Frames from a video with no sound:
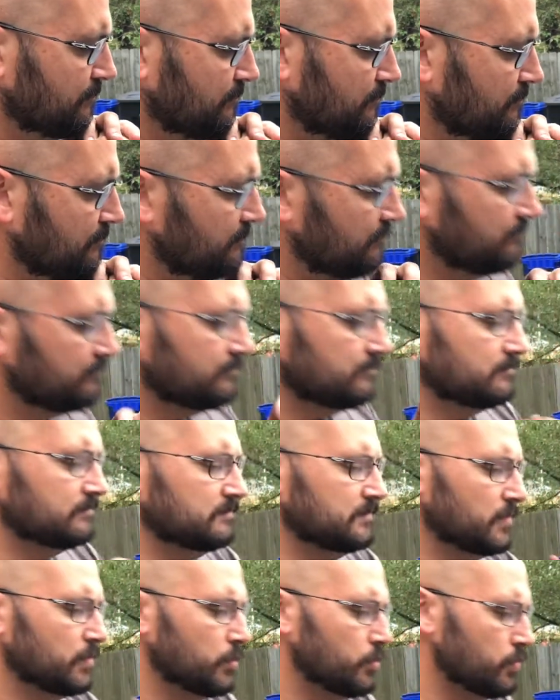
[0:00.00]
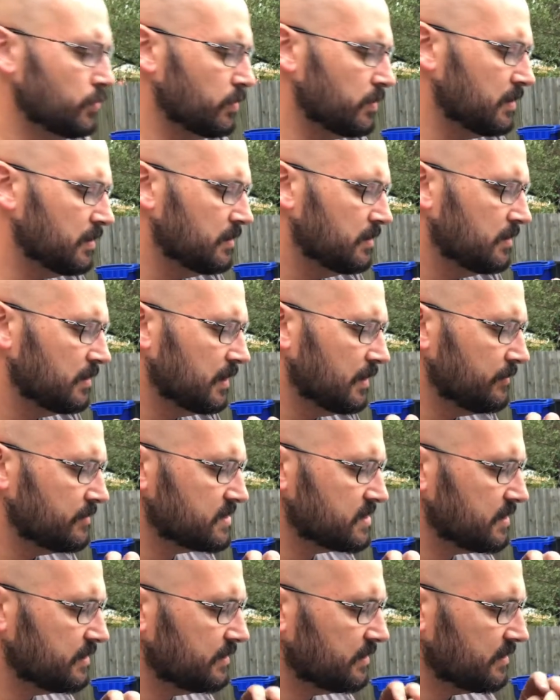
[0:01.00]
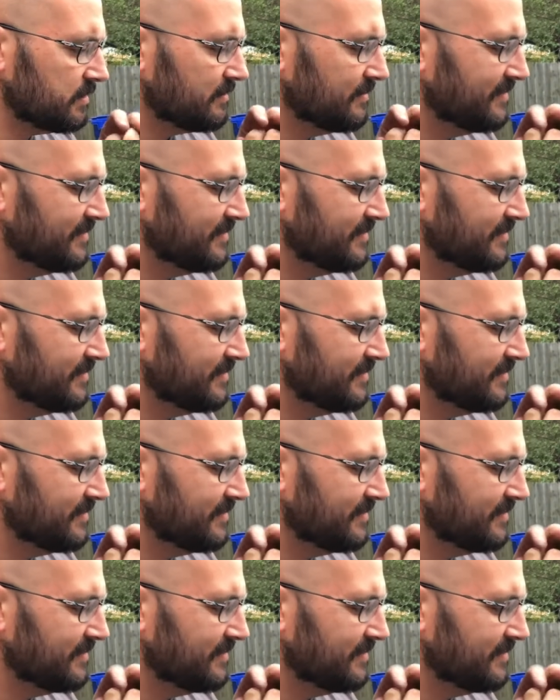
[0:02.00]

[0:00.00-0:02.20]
Ooh, that one's on there.